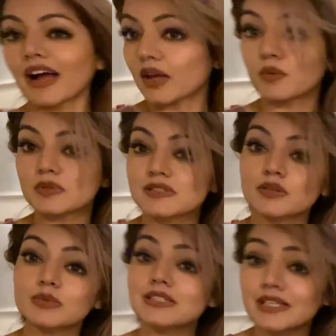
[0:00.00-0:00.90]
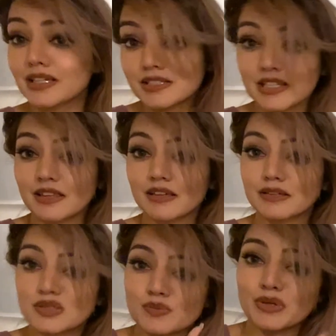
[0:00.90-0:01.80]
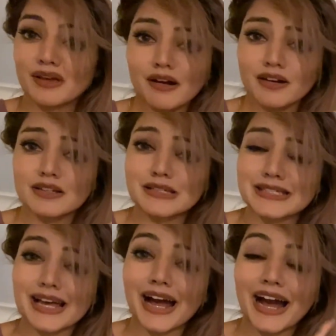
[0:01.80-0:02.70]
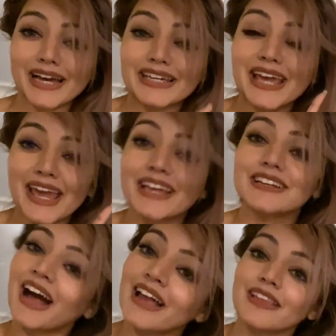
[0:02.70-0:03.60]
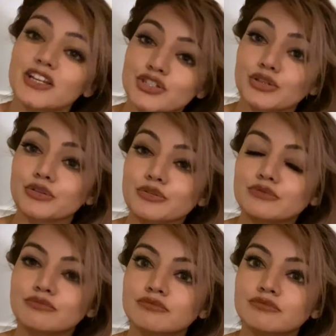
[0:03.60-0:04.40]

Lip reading: I will still be sticking to these because I hate eyelash glue.